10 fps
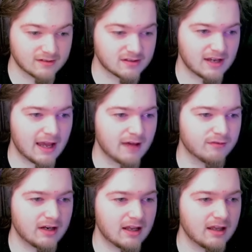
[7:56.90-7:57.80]
to have
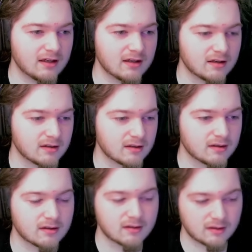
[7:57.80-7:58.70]
an egg,
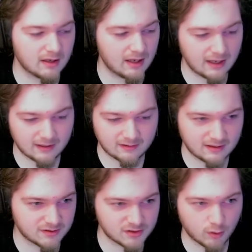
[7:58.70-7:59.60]
and
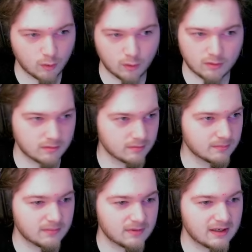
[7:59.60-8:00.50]
it's a whole
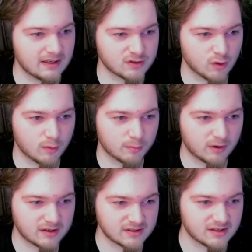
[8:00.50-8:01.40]

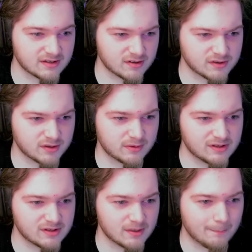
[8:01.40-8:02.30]
process. Also,
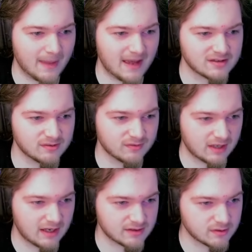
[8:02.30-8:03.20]
this is a massive
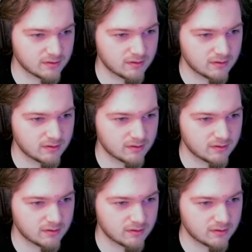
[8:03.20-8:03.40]
castle.